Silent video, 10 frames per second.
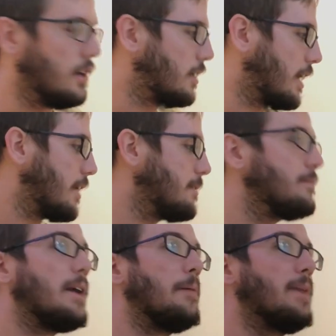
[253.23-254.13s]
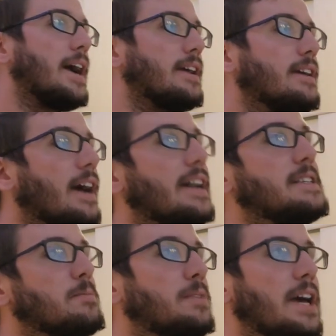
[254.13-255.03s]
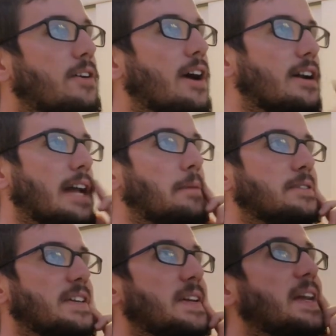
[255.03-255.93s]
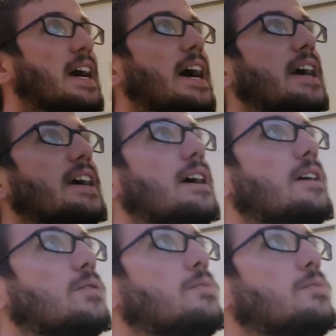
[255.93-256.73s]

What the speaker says: Okay, I'm back. I did some playing around in Ableton. I